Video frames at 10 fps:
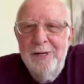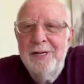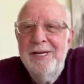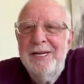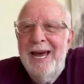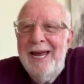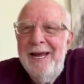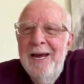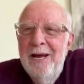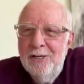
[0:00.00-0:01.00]

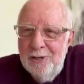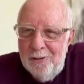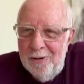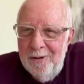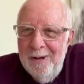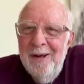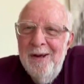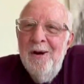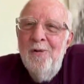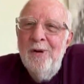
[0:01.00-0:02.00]
thirty-day tour,
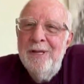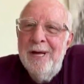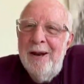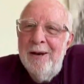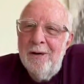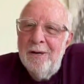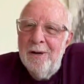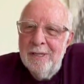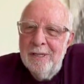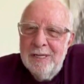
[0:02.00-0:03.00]
we then got
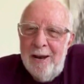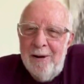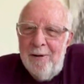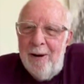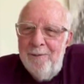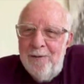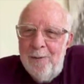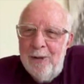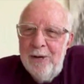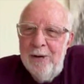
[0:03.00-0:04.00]
a telegram
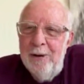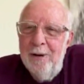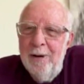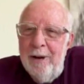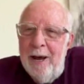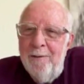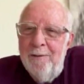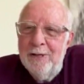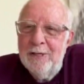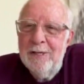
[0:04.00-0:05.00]
from the Colonel and
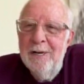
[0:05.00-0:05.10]
Elvis.